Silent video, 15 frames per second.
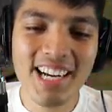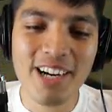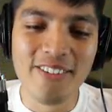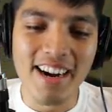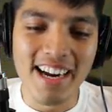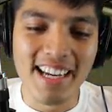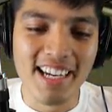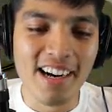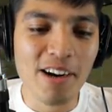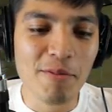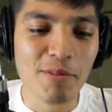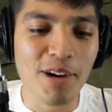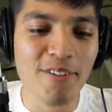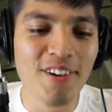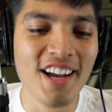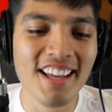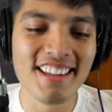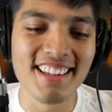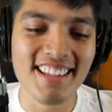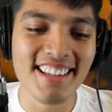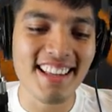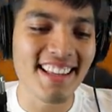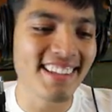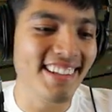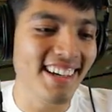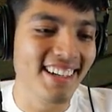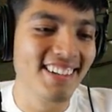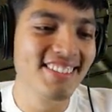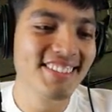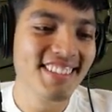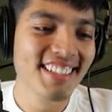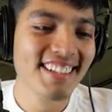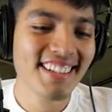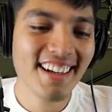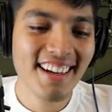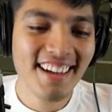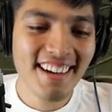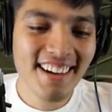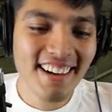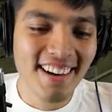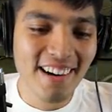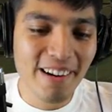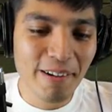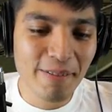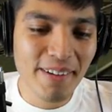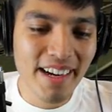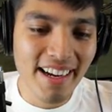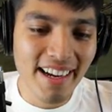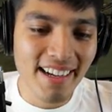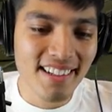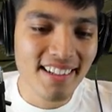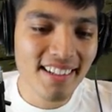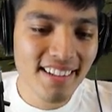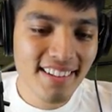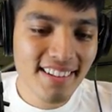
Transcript: here I come, Oh man.